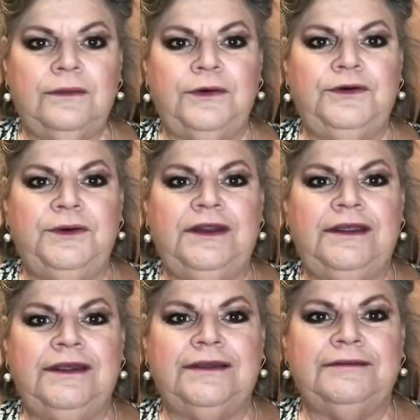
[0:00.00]
What do we
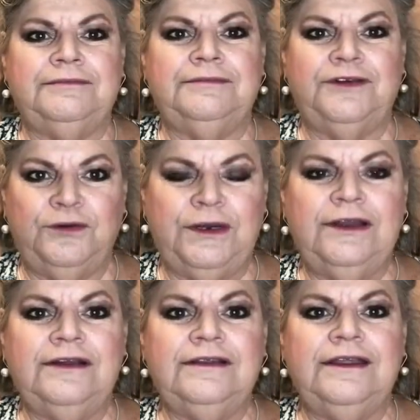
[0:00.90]
think? Do we
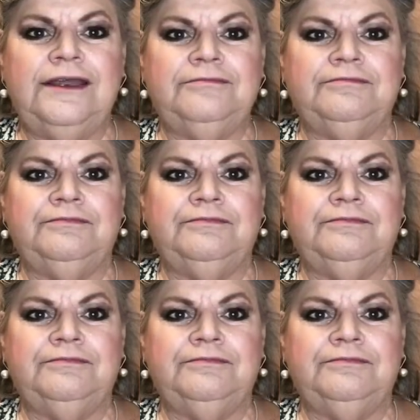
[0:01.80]
like that?